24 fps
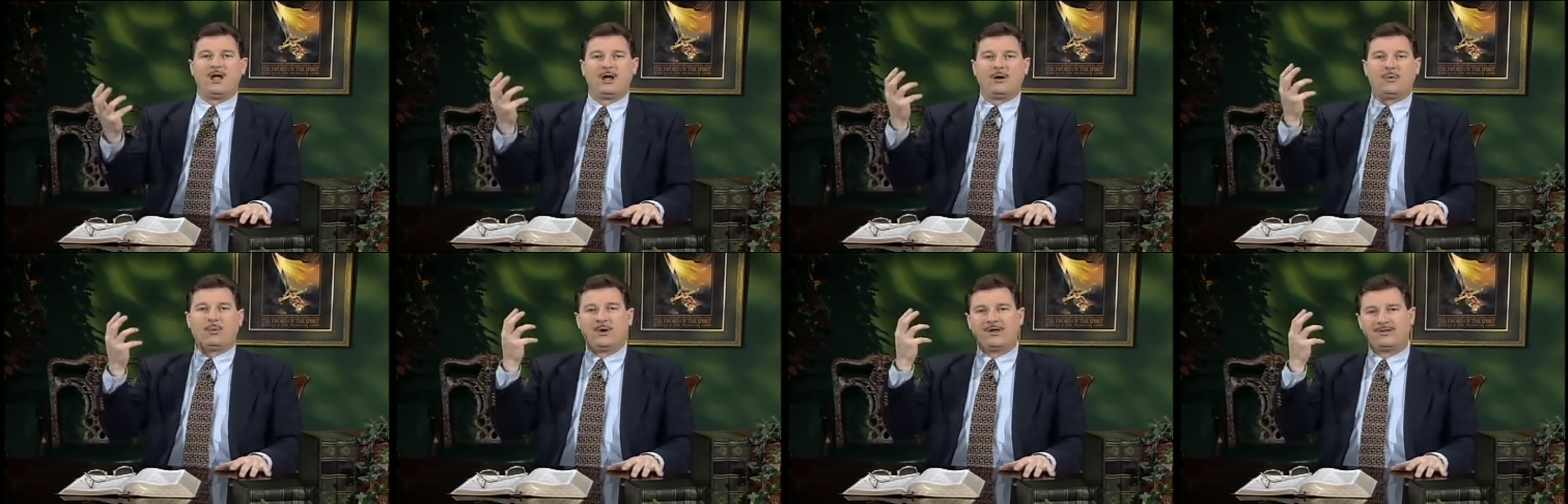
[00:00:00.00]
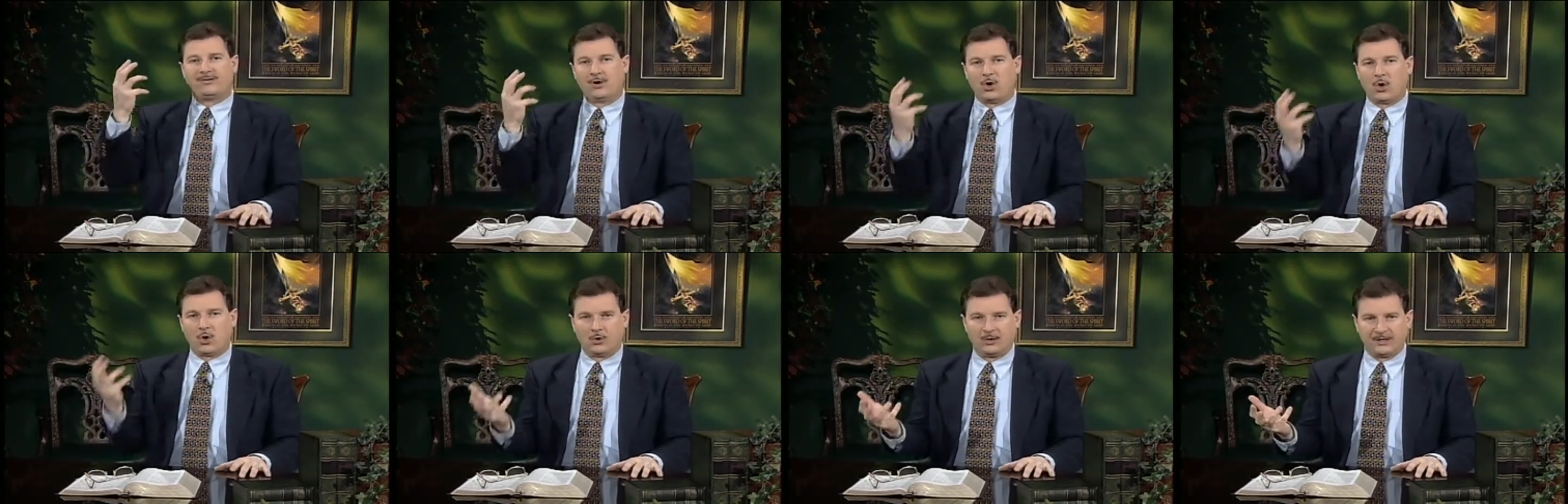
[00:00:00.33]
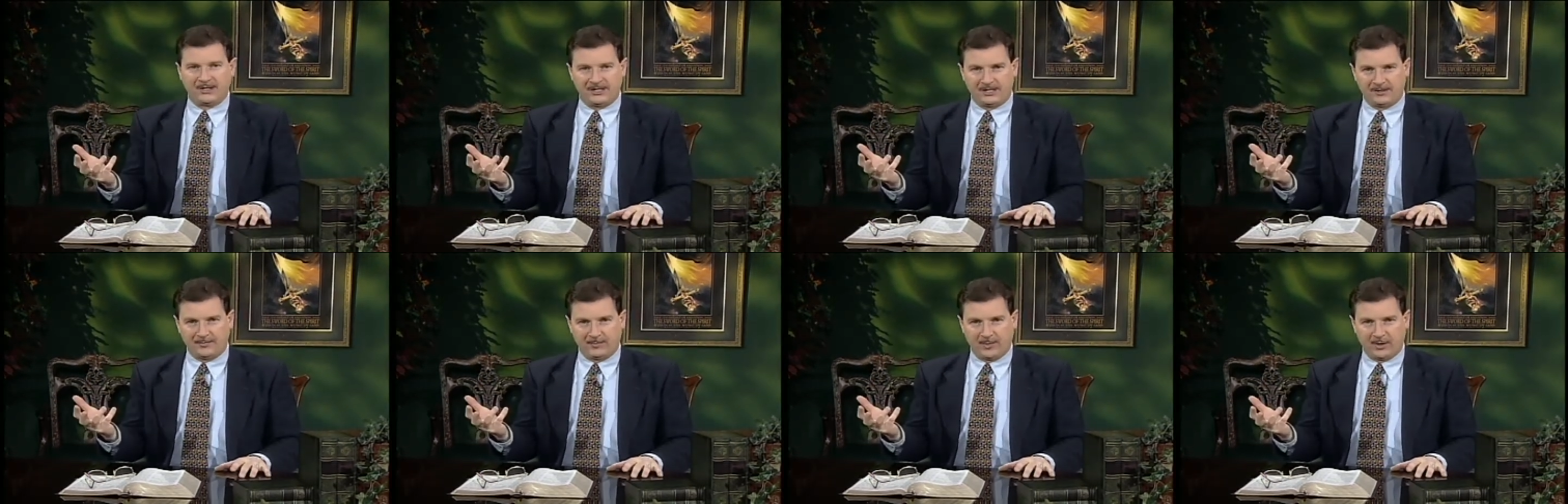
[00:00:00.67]
with the Holy
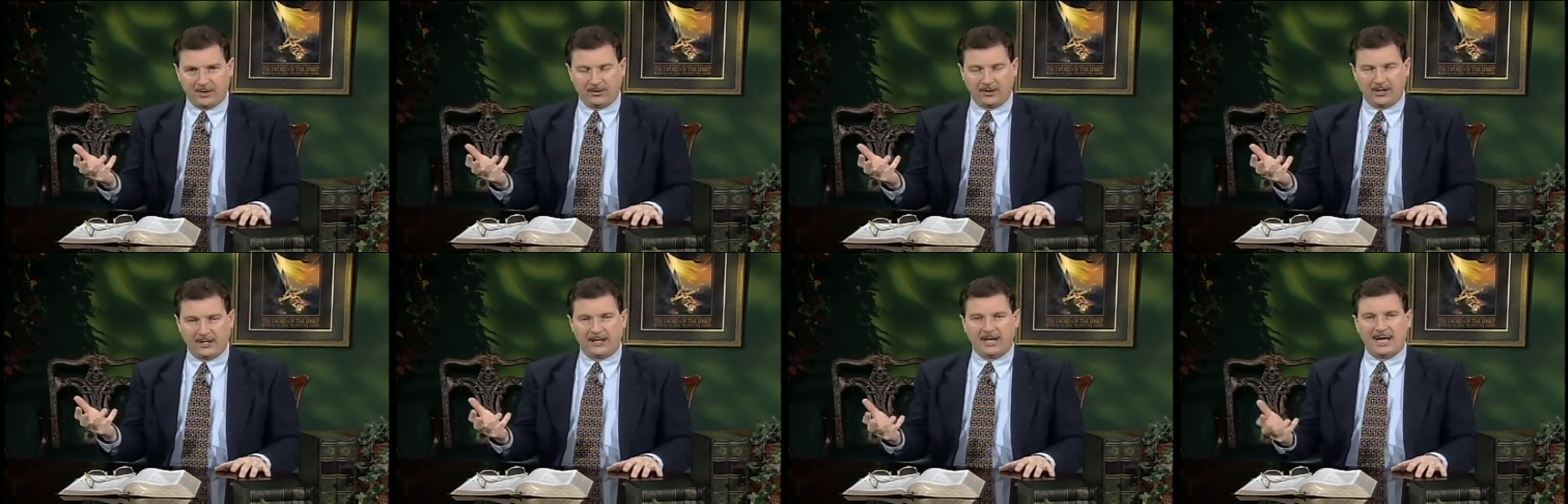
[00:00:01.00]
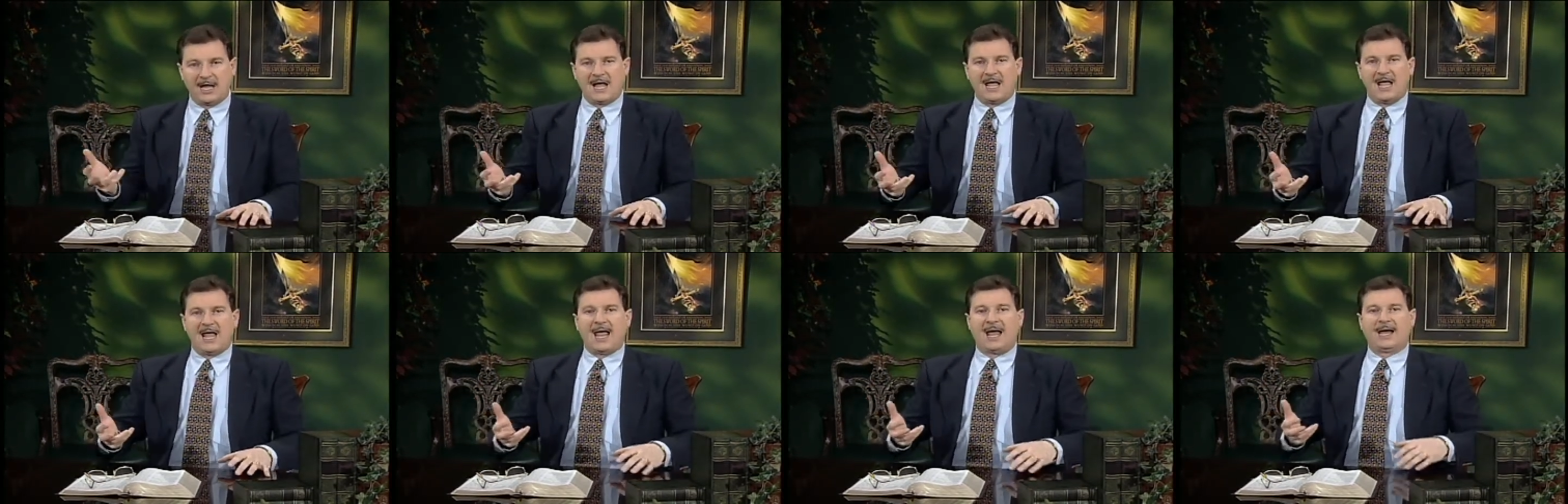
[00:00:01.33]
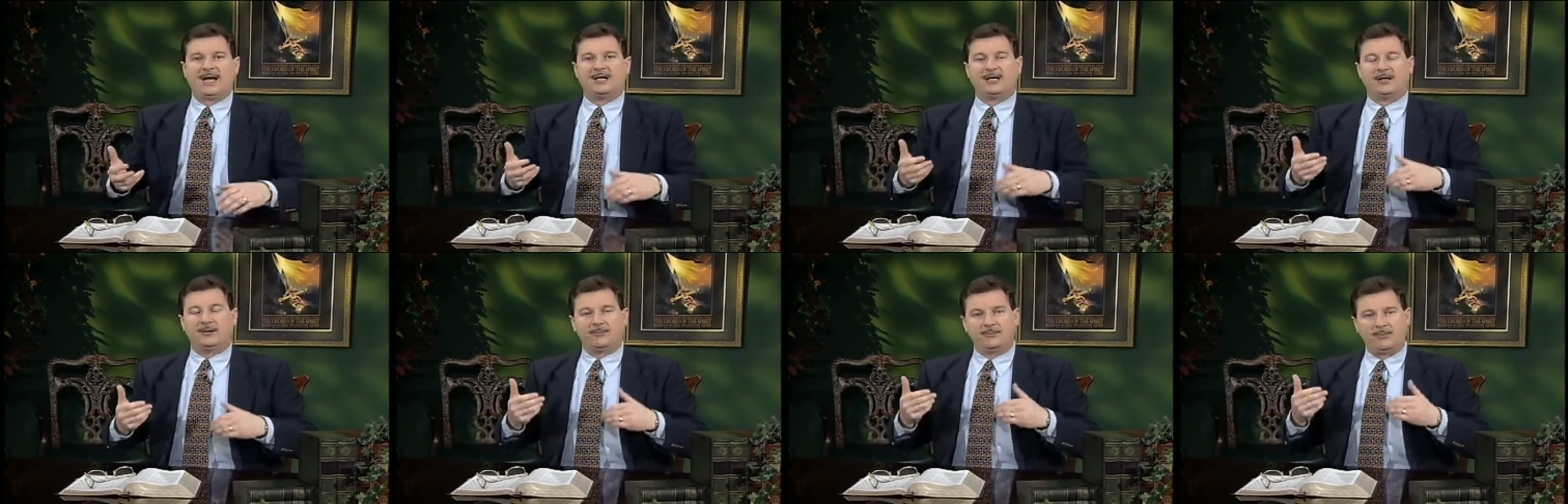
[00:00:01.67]
Spirit
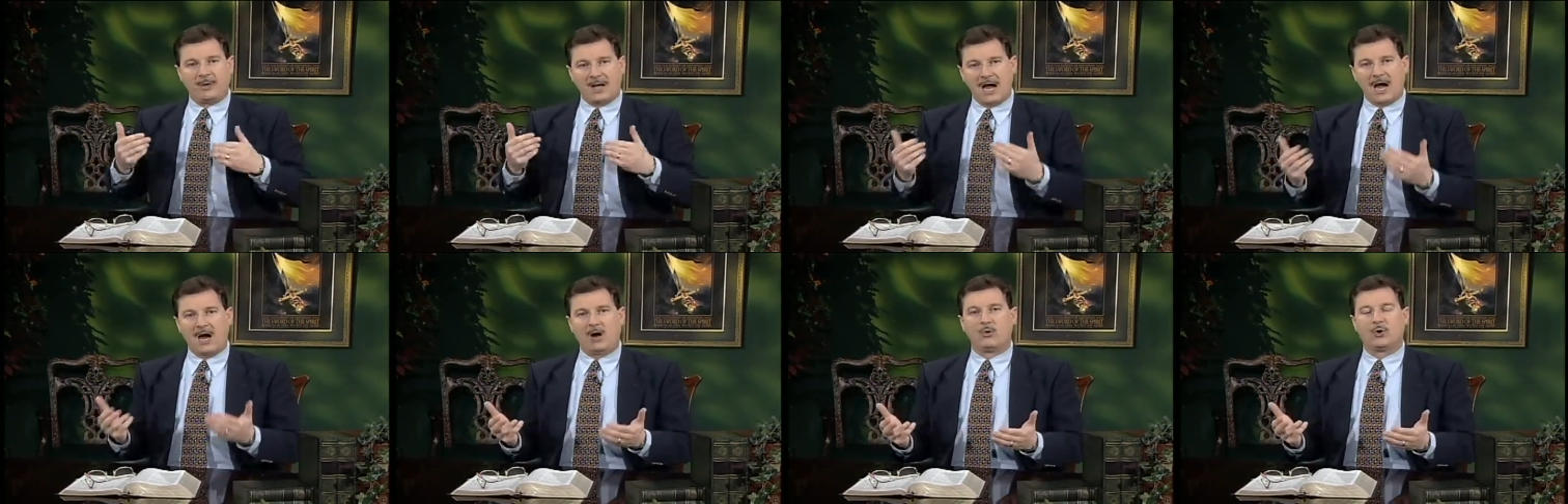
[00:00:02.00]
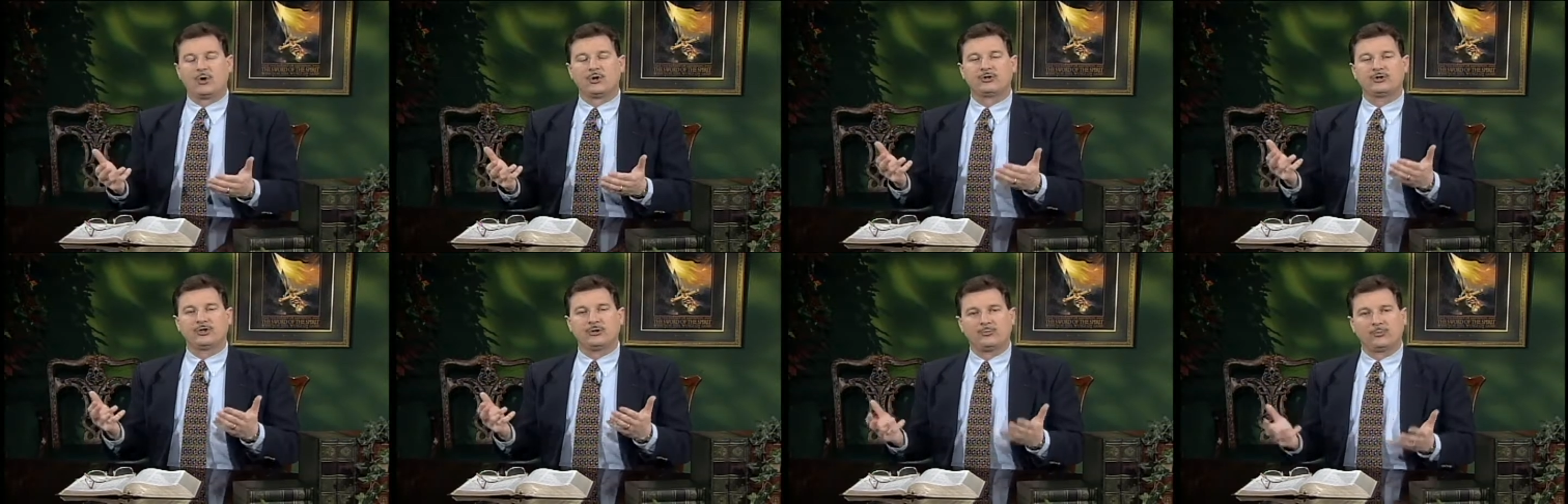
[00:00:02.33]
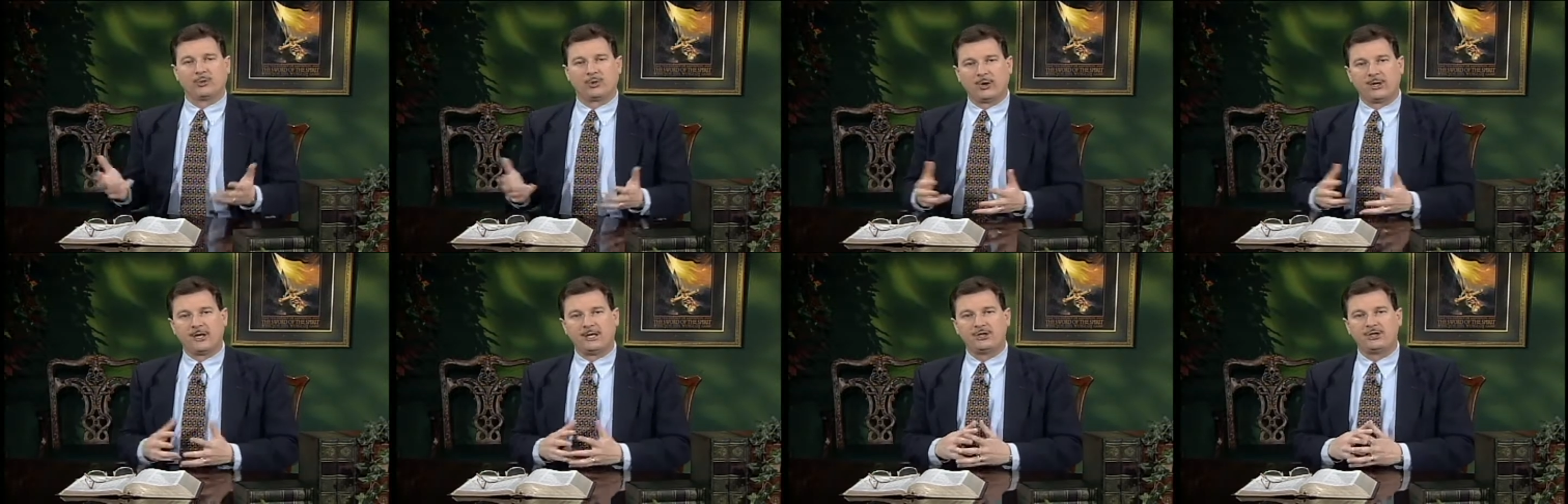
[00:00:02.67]
and empowered to
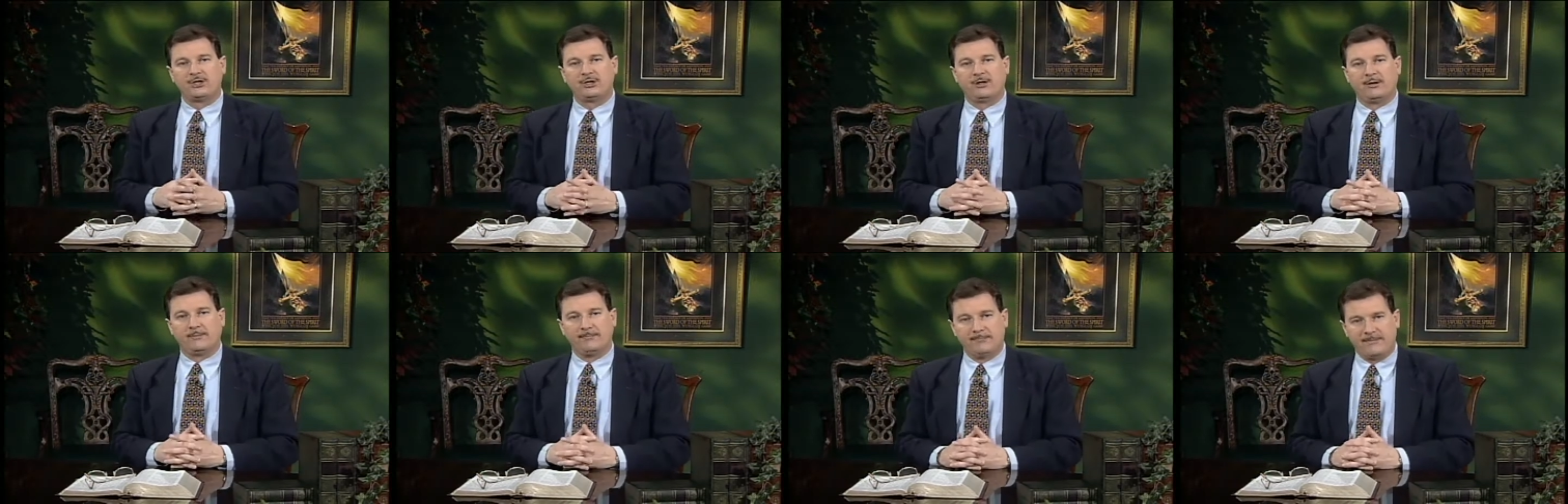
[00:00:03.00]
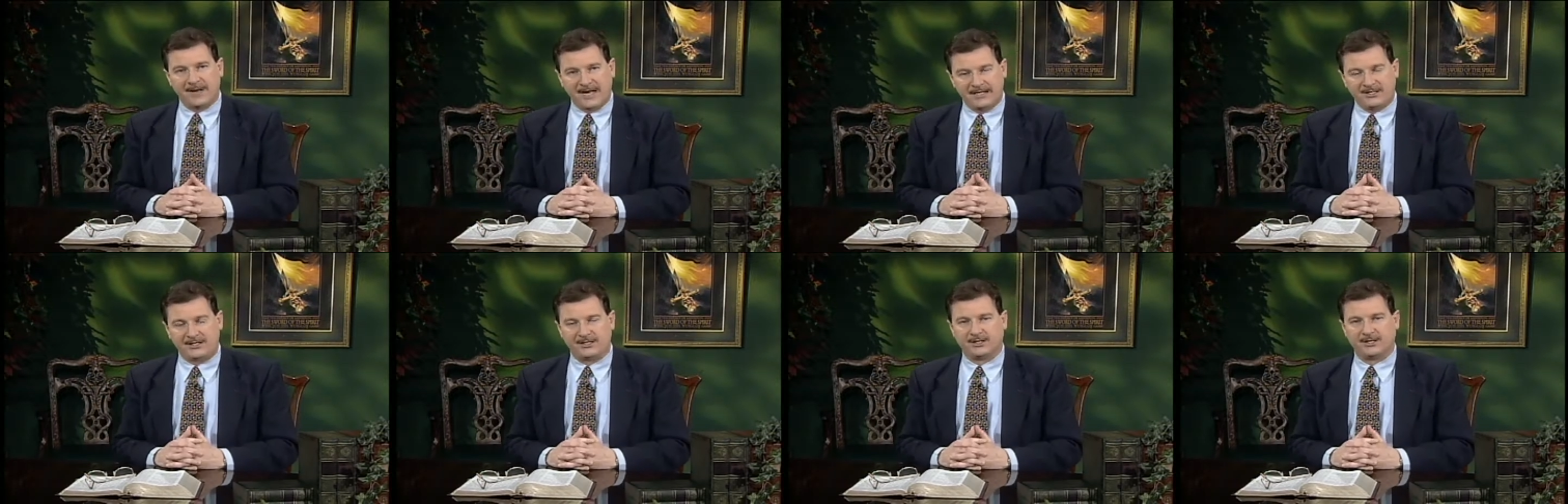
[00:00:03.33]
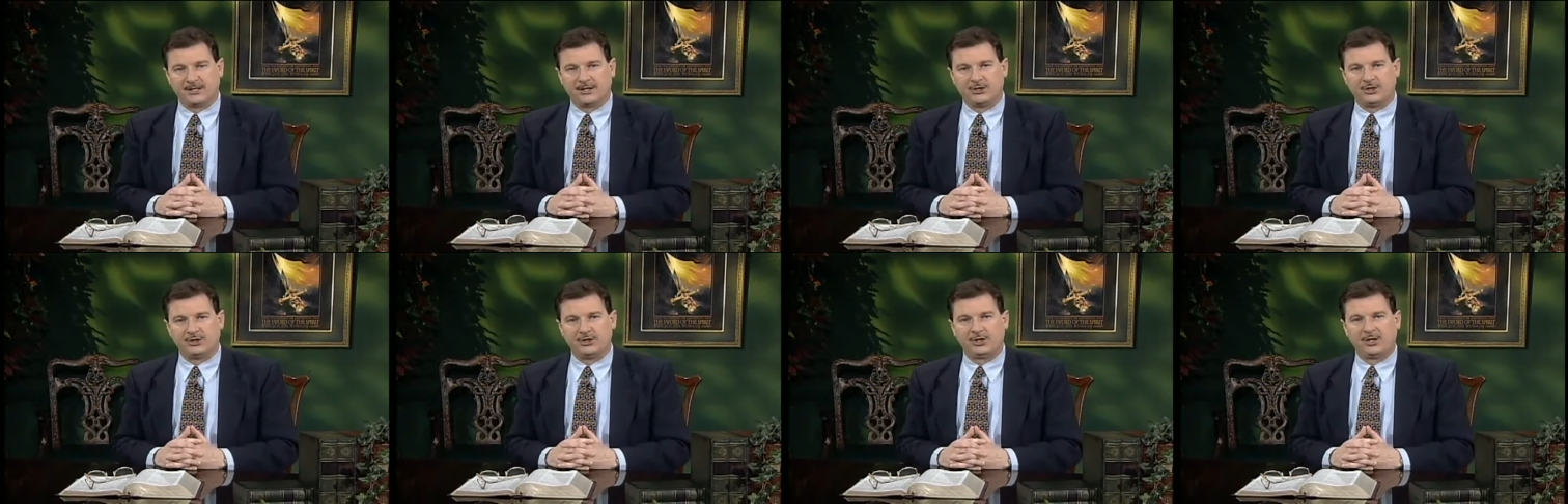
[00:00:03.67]
preach the
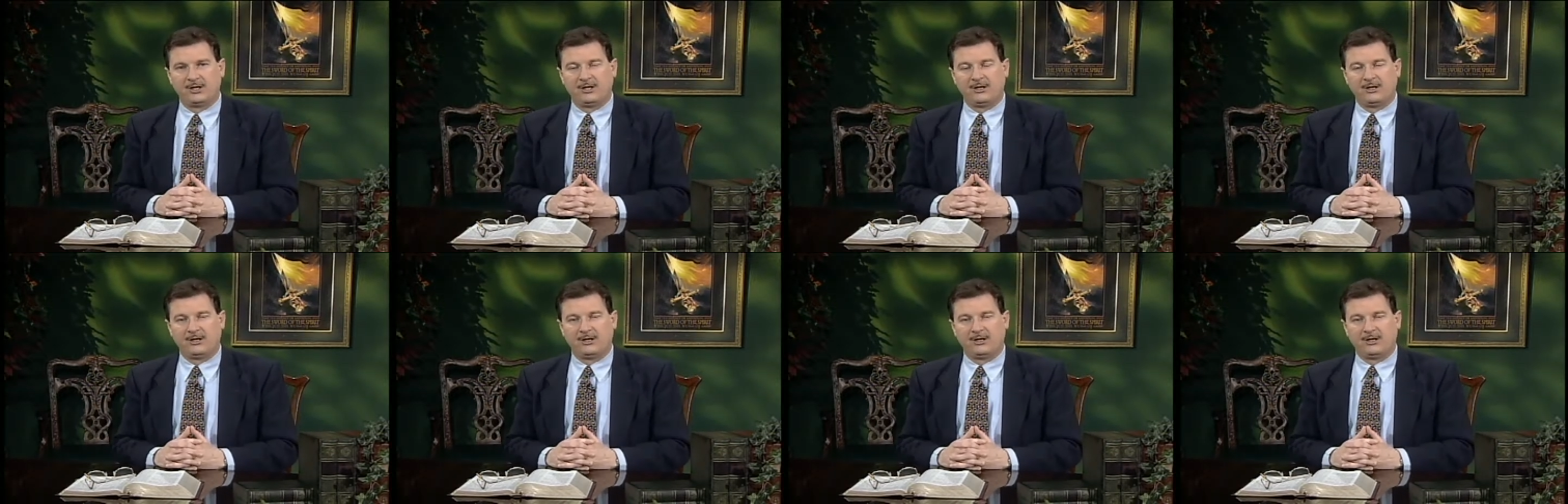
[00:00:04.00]
message